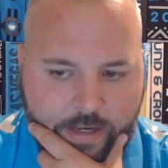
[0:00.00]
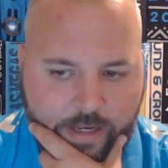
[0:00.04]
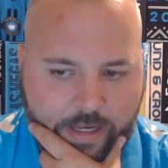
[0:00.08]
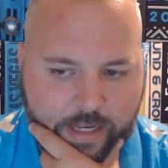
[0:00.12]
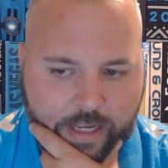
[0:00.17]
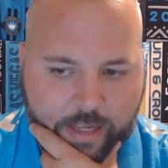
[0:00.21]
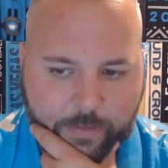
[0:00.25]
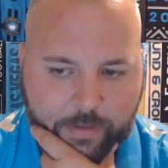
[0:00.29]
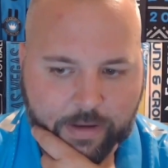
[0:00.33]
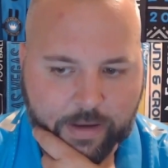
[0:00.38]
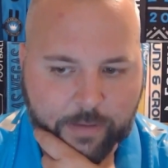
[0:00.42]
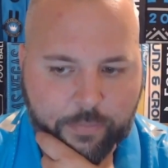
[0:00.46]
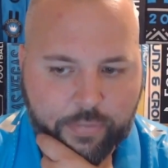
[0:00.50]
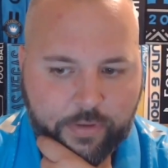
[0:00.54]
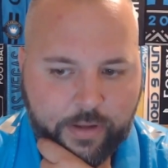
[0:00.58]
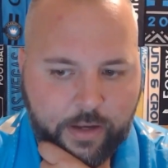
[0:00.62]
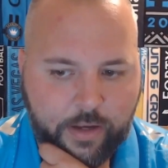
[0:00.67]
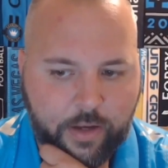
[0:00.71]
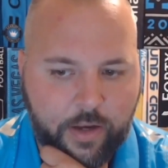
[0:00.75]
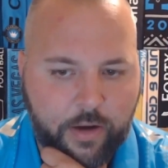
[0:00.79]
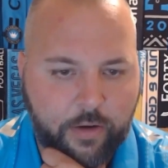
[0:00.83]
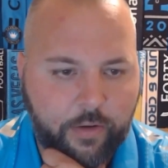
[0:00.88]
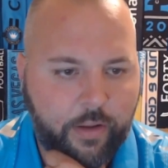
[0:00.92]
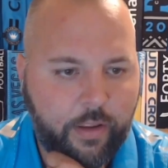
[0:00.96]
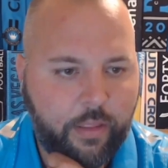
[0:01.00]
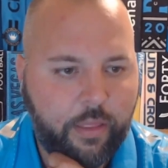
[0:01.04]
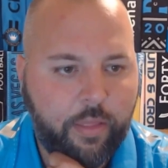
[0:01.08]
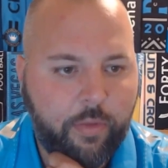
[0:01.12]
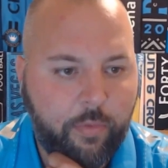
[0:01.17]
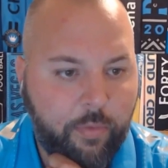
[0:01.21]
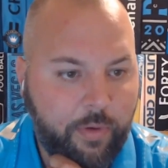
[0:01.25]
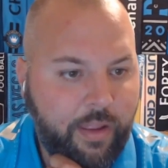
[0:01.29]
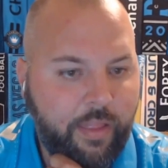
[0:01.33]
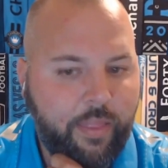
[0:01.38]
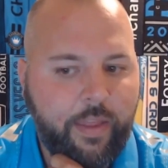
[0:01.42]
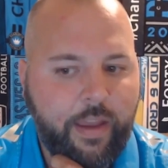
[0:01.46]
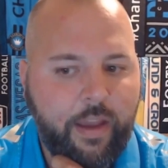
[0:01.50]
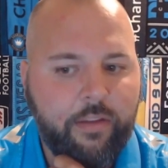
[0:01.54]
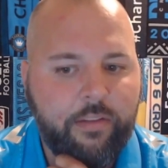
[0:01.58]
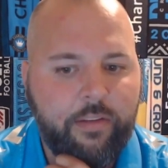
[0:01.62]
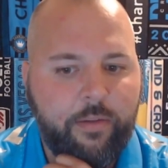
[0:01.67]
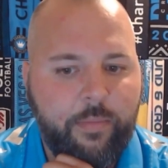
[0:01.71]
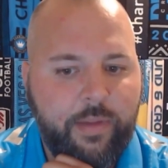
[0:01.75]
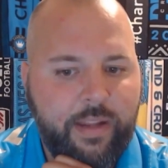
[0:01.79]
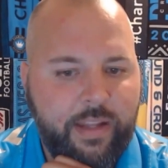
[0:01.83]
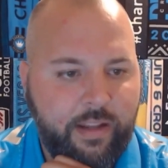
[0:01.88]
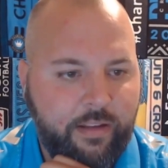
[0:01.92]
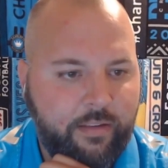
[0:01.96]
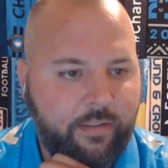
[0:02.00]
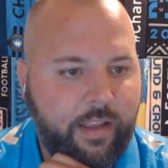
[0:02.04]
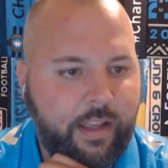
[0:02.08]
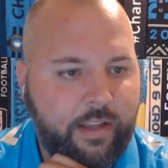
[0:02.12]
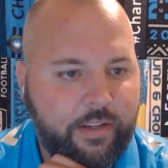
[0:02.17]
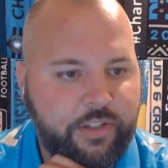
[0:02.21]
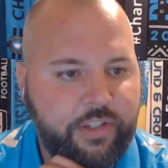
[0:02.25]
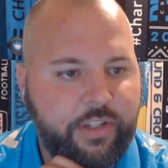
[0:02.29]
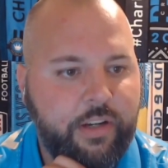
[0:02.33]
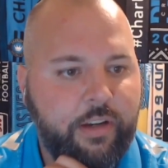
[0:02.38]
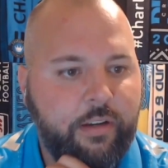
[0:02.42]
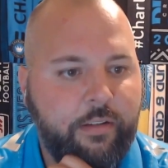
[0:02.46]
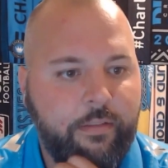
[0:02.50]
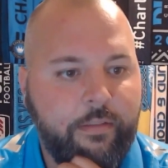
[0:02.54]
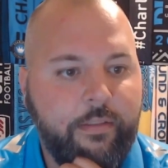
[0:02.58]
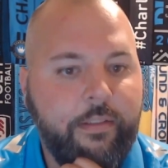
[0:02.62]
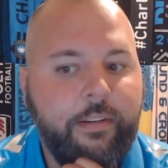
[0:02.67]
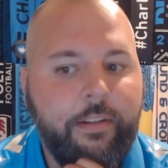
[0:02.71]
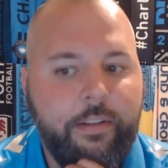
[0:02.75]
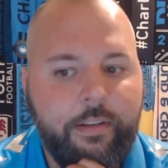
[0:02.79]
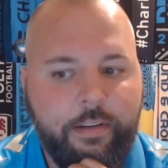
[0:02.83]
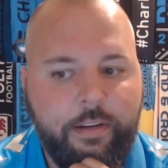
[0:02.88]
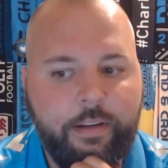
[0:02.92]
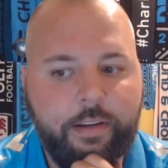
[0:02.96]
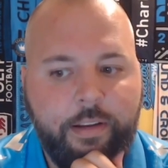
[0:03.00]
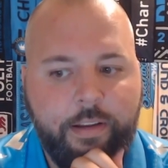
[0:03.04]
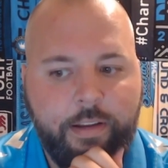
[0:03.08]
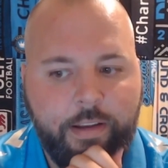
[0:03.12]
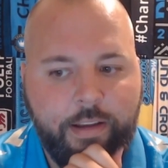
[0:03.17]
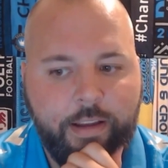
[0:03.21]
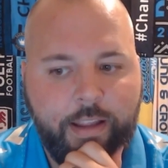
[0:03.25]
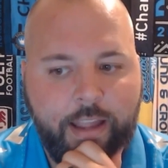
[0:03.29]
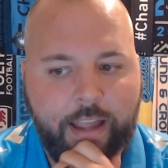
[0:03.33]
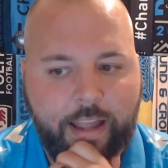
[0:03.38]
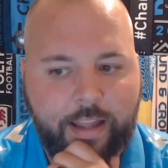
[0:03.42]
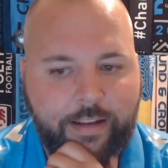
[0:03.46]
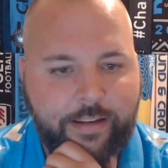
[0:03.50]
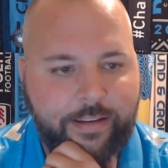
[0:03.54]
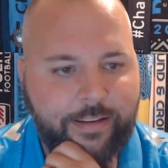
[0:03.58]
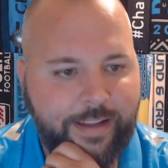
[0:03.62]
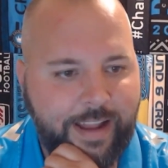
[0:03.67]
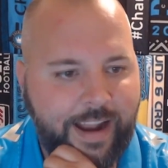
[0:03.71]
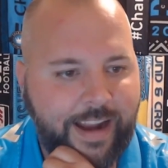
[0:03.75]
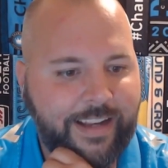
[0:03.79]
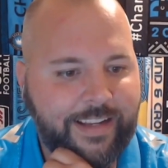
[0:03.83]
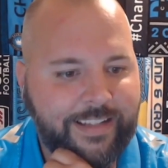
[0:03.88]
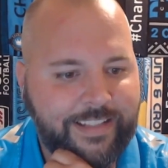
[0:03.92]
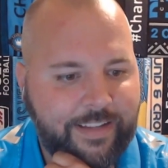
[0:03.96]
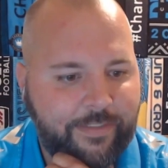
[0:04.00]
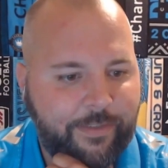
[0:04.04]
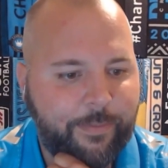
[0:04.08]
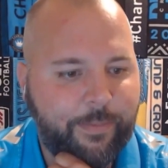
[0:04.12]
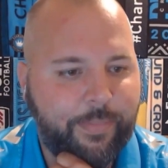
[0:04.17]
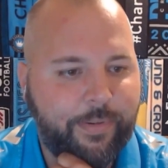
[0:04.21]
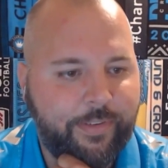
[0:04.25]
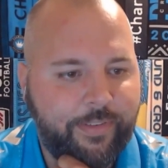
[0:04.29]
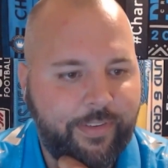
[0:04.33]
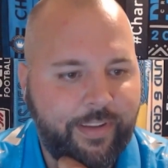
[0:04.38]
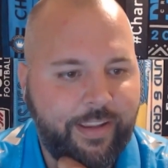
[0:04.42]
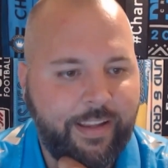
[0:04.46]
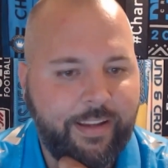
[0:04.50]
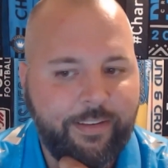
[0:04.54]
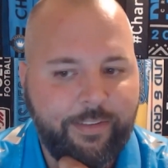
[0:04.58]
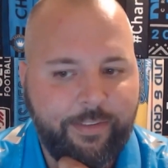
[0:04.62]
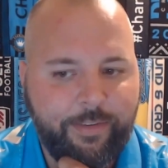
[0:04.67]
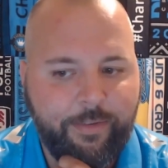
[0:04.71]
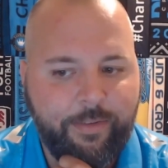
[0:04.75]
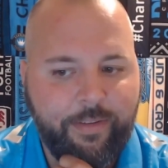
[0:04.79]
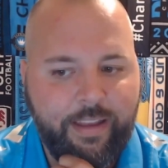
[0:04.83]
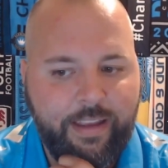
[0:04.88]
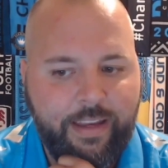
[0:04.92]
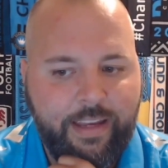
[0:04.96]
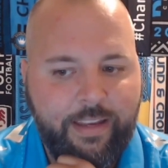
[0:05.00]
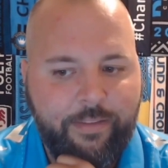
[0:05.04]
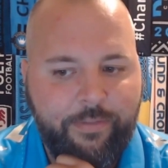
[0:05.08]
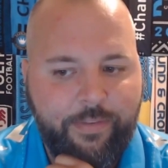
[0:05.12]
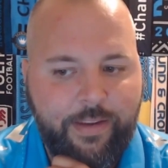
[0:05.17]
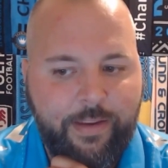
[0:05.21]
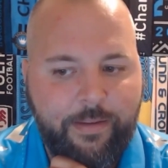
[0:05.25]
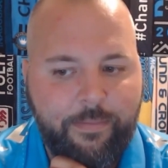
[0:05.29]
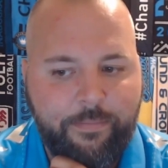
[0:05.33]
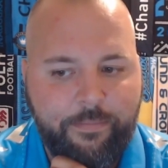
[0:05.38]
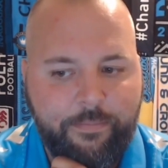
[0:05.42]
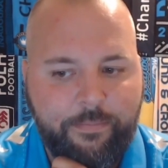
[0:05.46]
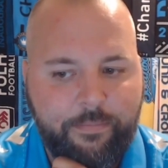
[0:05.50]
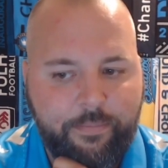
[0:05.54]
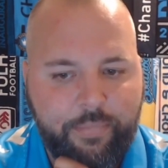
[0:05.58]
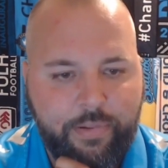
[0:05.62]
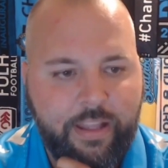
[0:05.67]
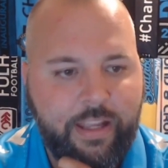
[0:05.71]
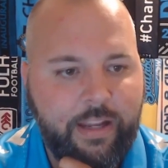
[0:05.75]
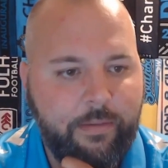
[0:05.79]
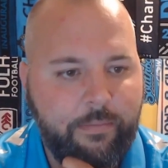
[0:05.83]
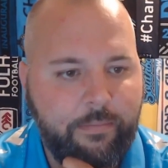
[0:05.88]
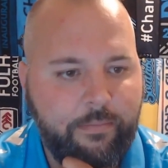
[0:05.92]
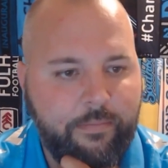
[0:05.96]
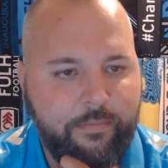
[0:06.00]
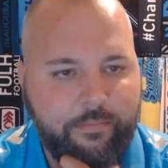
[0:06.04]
I mean, he played nearly 3,000 minutes last year at 97%. So, like, if he played